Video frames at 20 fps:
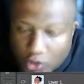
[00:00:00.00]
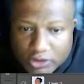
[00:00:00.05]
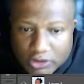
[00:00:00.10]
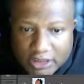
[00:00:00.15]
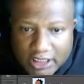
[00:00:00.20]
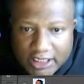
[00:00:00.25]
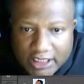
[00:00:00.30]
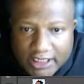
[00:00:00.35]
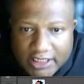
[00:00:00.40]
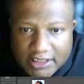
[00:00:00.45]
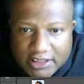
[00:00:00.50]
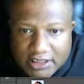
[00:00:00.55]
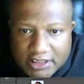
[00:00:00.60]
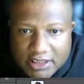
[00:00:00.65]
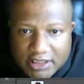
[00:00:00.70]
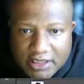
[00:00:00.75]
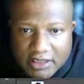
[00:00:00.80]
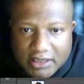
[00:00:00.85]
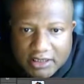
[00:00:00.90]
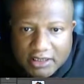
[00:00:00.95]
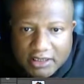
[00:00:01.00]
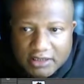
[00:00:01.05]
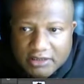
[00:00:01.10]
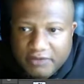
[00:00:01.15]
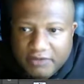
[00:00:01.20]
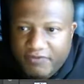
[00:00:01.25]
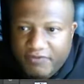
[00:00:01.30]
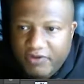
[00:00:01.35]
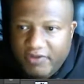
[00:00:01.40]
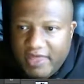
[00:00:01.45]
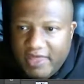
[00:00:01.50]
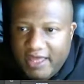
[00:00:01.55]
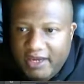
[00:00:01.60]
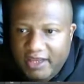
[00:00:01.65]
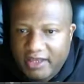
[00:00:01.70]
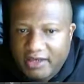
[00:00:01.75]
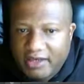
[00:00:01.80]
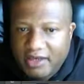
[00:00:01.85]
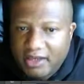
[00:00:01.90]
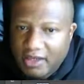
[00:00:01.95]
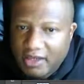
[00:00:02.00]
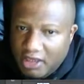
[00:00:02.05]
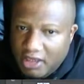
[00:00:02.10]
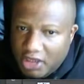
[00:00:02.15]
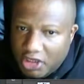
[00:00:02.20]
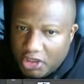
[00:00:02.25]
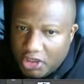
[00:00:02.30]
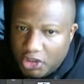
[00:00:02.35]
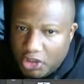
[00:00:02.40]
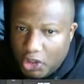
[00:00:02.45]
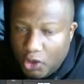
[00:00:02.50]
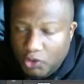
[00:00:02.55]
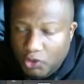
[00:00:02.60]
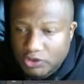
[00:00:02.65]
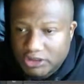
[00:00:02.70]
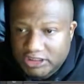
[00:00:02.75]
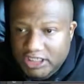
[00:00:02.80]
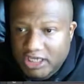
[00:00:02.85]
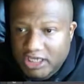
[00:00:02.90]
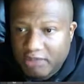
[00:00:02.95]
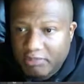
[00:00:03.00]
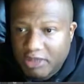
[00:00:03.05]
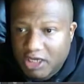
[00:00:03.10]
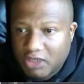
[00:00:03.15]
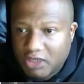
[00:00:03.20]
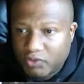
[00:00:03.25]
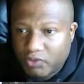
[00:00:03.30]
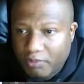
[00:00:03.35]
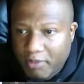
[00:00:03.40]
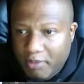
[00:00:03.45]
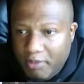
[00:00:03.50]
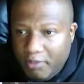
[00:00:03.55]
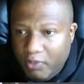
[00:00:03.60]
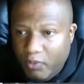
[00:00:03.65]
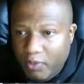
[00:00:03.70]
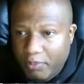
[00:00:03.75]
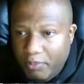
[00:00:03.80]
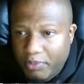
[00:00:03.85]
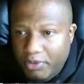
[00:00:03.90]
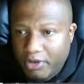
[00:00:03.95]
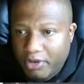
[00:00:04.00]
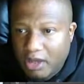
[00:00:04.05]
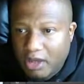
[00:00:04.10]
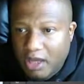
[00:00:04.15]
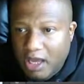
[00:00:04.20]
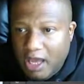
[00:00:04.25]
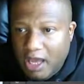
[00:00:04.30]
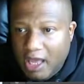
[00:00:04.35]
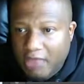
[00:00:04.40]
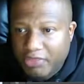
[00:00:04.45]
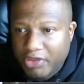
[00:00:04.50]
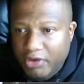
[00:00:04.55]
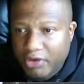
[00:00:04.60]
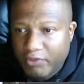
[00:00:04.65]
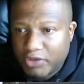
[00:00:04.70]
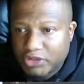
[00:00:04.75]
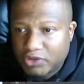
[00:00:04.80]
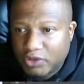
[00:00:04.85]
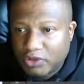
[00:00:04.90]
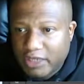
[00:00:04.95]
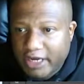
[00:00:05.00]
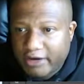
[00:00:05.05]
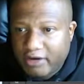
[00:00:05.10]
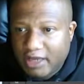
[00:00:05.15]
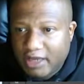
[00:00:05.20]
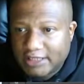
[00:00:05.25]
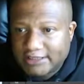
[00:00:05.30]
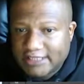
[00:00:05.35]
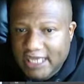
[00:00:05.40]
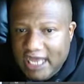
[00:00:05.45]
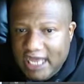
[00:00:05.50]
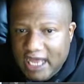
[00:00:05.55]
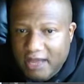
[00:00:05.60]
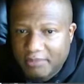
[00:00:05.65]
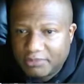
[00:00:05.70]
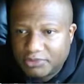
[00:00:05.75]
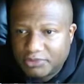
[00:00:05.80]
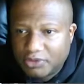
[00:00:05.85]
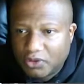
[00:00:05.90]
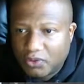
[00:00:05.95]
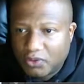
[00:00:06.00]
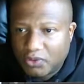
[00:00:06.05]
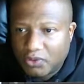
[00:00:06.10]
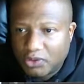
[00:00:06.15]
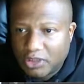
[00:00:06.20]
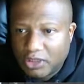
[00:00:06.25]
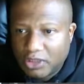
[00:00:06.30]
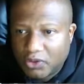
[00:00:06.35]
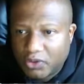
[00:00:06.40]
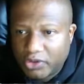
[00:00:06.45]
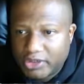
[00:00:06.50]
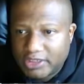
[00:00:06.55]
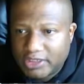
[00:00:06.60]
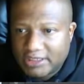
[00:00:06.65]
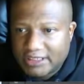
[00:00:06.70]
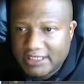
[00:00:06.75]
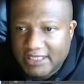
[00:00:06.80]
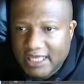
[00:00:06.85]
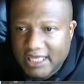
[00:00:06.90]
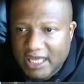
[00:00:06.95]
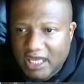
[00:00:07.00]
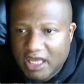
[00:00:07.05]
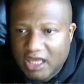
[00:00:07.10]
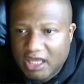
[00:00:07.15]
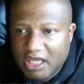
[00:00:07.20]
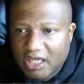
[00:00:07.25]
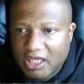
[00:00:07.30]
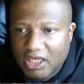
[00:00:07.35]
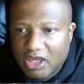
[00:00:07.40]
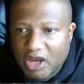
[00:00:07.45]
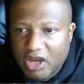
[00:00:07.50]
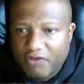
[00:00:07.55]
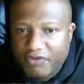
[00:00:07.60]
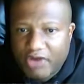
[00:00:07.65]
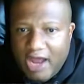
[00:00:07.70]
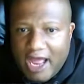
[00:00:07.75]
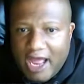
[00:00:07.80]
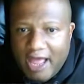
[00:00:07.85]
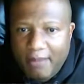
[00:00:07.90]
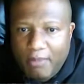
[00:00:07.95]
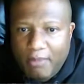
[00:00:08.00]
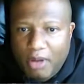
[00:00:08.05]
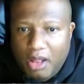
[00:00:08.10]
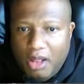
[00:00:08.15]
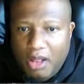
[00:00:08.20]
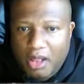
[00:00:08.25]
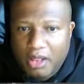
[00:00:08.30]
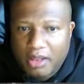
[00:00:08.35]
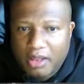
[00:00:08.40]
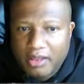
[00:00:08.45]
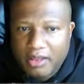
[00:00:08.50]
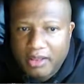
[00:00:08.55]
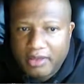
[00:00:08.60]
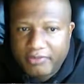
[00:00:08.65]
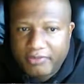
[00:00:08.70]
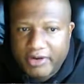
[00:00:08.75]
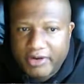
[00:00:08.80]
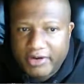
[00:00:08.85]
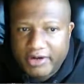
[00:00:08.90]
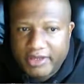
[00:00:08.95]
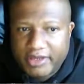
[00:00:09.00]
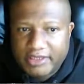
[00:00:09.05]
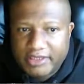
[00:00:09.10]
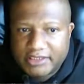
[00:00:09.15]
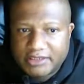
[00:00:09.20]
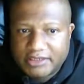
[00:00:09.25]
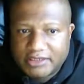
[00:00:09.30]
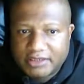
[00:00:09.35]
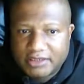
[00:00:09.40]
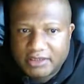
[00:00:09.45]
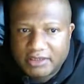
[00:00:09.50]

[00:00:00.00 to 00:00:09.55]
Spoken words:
Delete to fill that in. You don't see it because remember we put the original layer on top, so in order to see that, click off your eyeball and there it is.